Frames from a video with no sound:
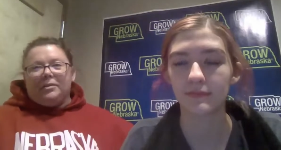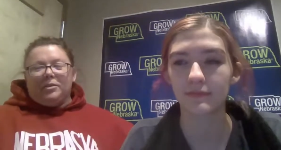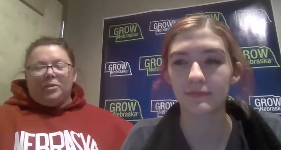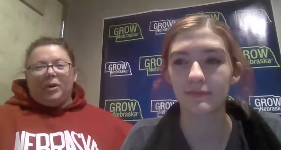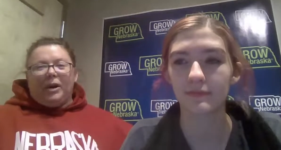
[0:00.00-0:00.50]

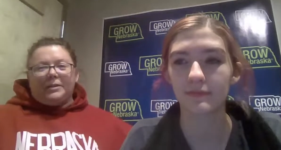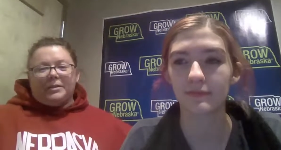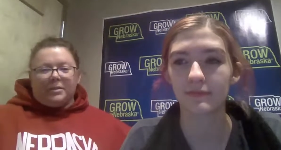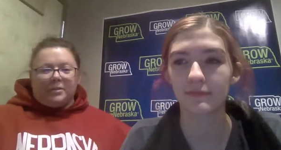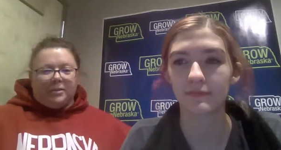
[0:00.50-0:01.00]
Speaker 1: your
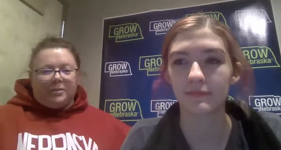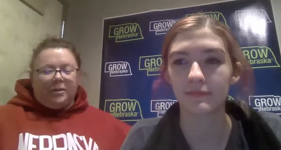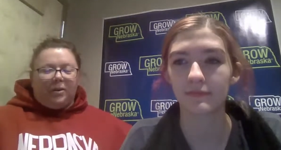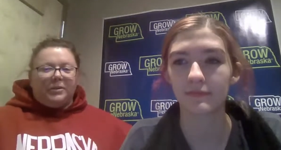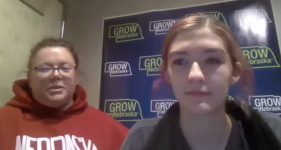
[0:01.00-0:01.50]
box through
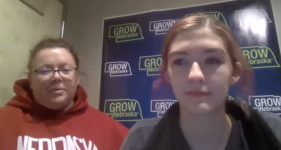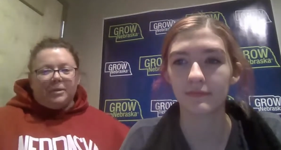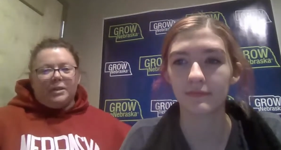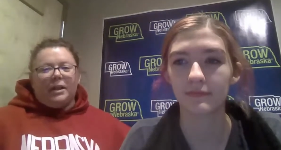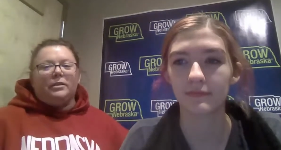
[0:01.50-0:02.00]
all the
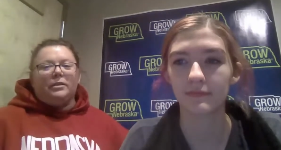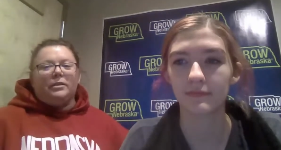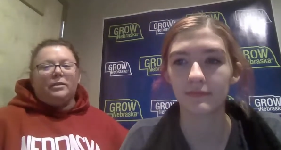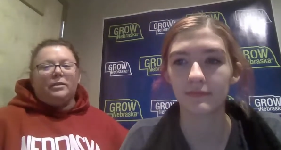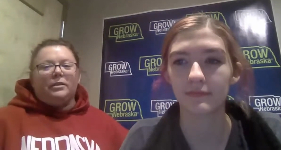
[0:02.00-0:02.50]
shipping
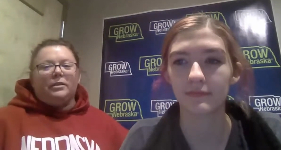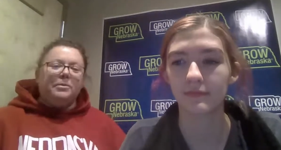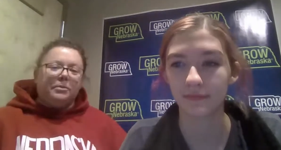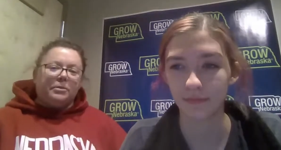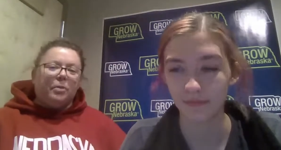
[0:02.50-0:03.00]
channels onto
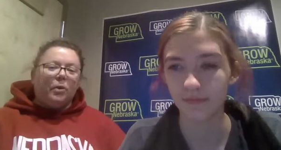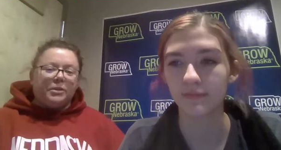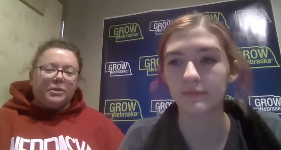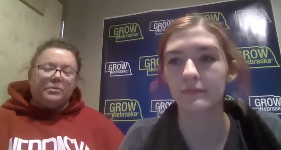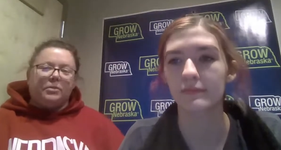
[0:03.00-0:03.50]
people's
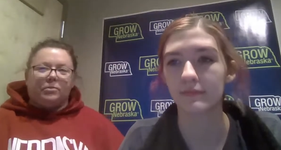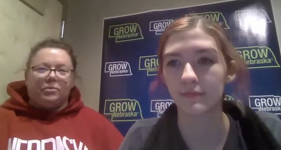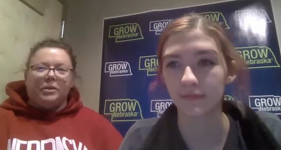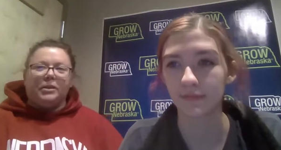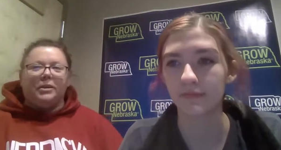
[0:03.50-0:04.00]
porches with
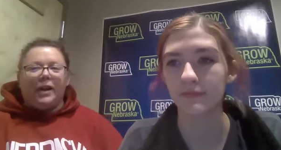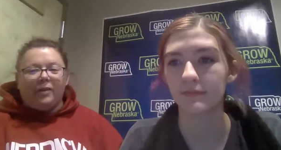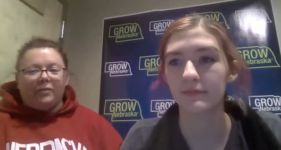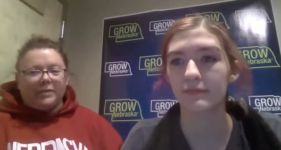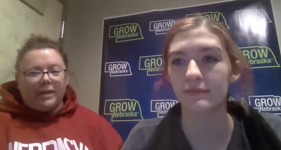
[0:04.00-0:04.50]
really good
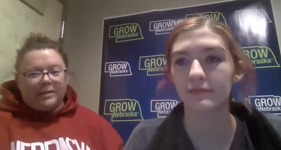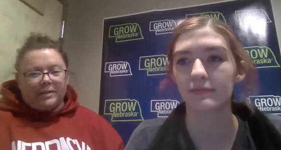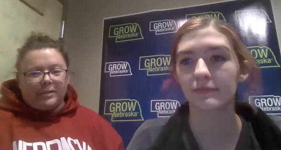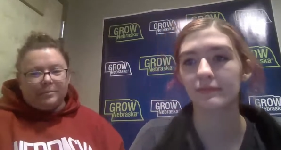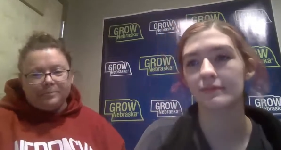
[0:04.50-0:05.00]

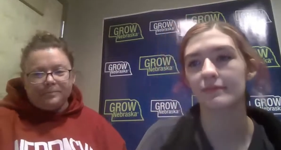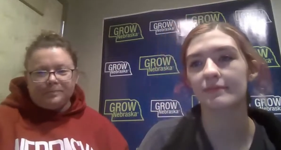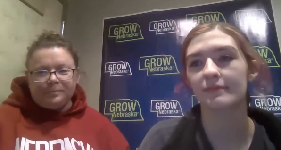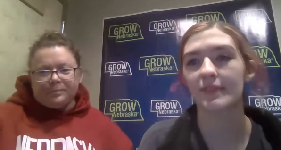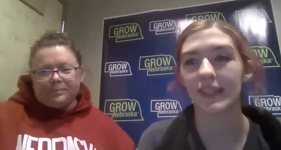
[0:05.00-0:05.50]
advertising.
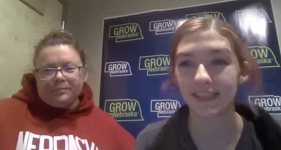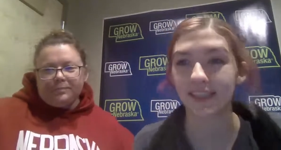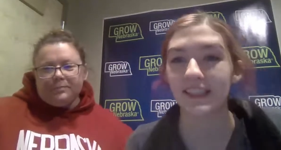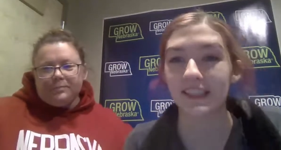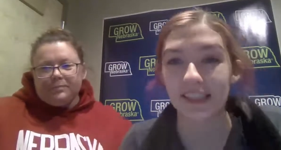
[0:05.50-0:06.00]

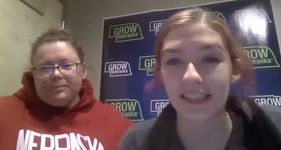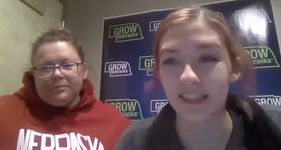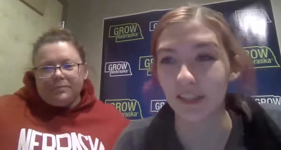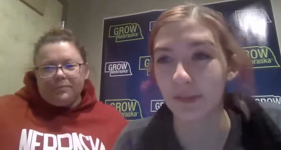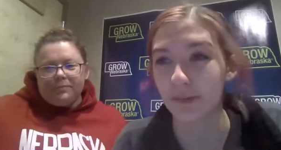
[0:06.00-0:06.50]
Speaker 2: Easy to see,
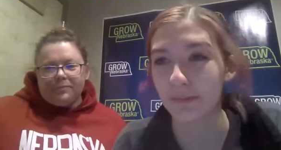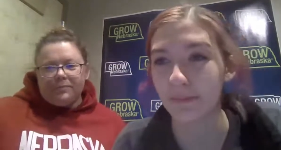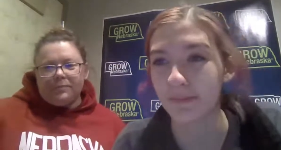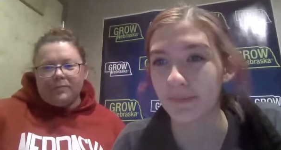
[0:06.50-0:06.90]
too.